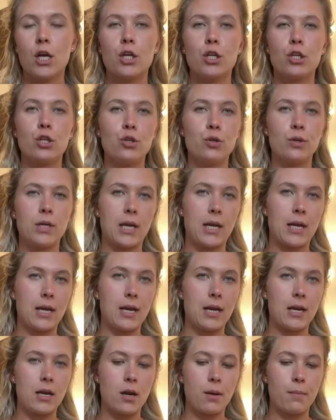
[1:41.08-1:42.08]
you
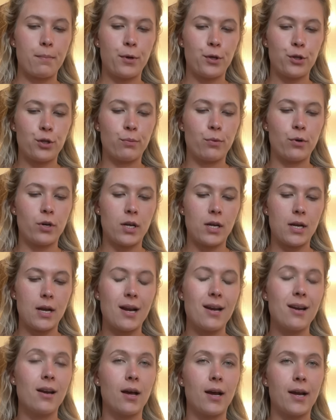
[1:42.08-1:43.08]
can put them on a
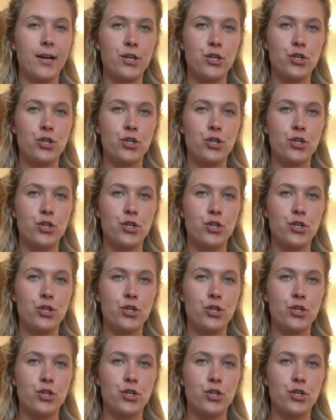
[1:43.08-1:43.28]
line